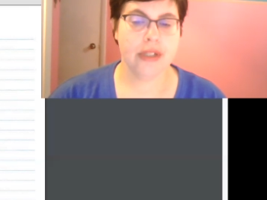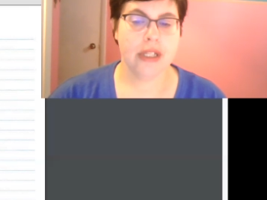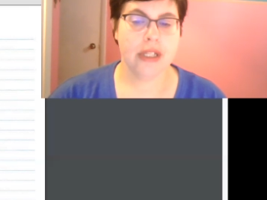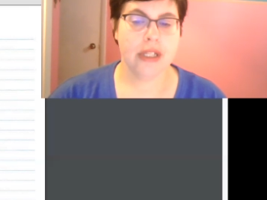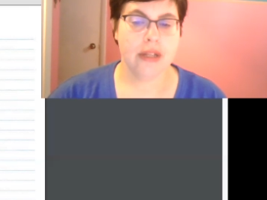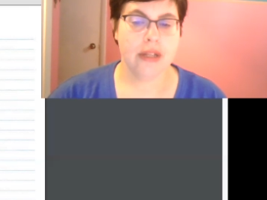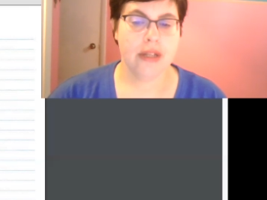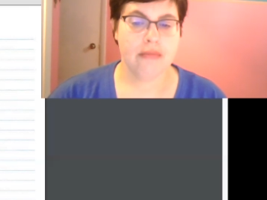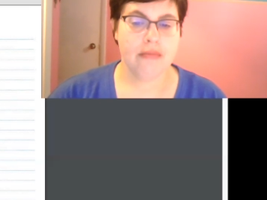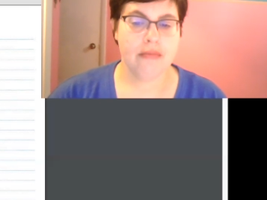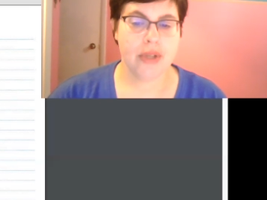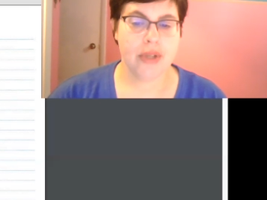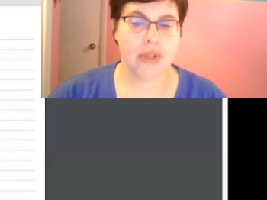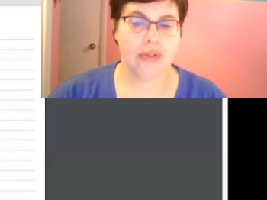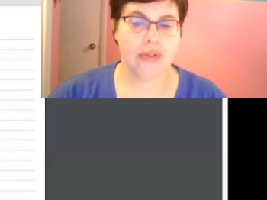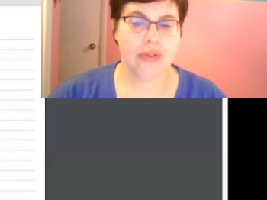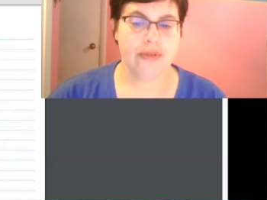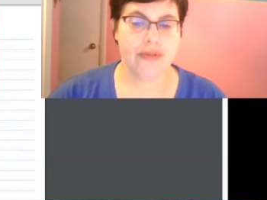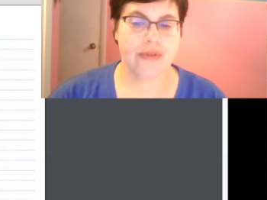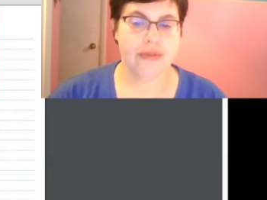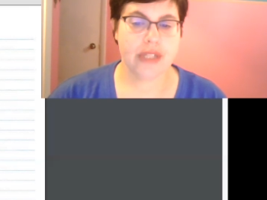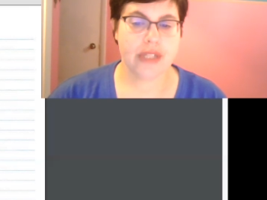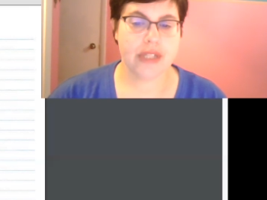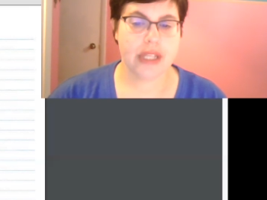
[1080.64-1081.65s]
move
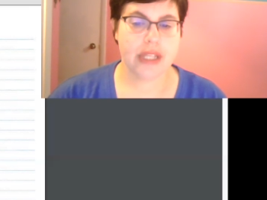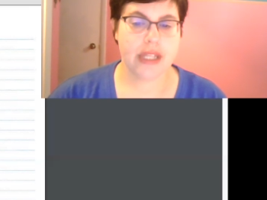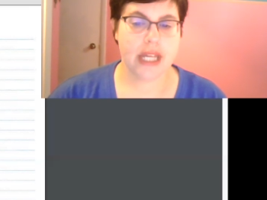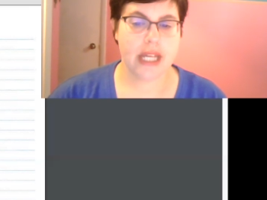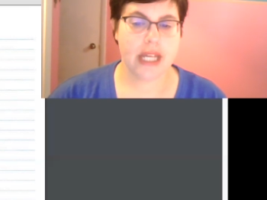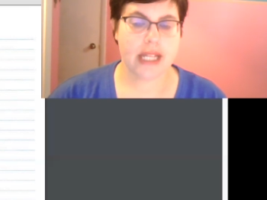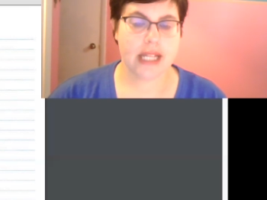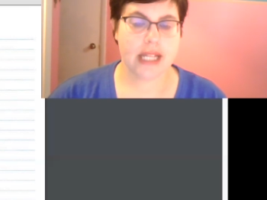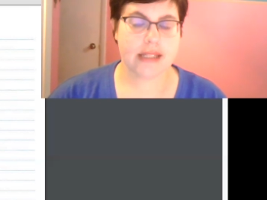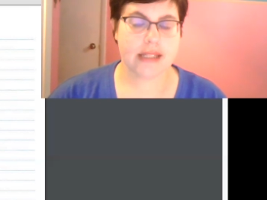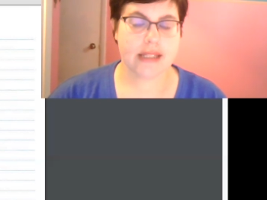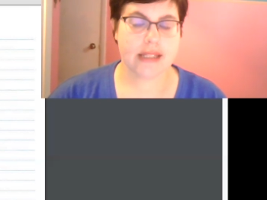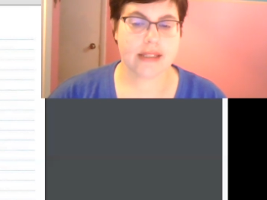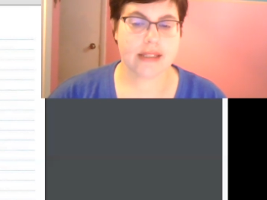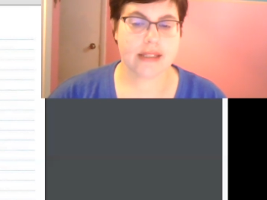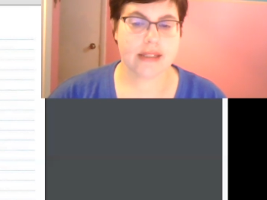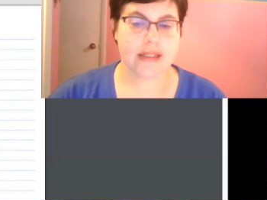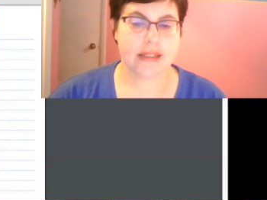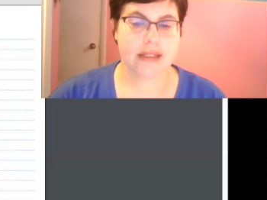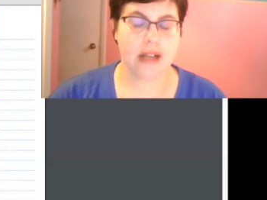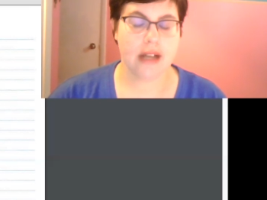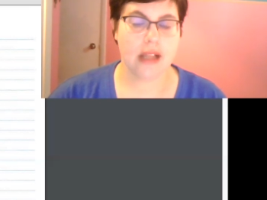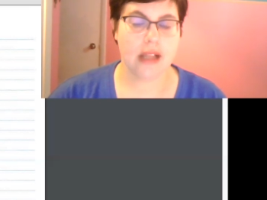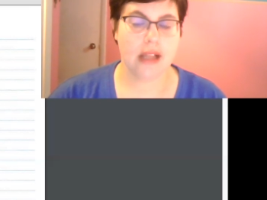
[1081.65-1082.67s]
to the next
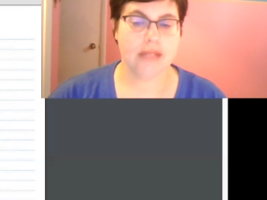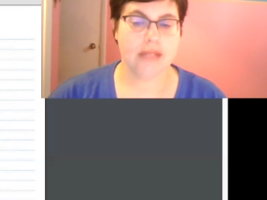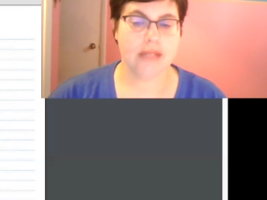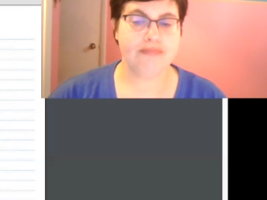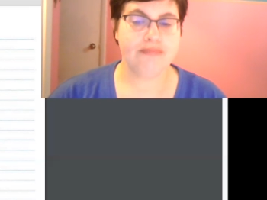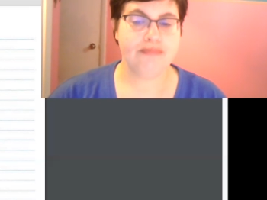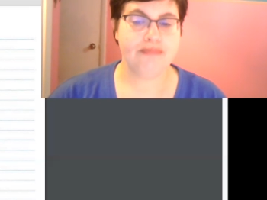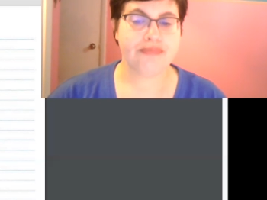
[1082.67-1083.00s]
column.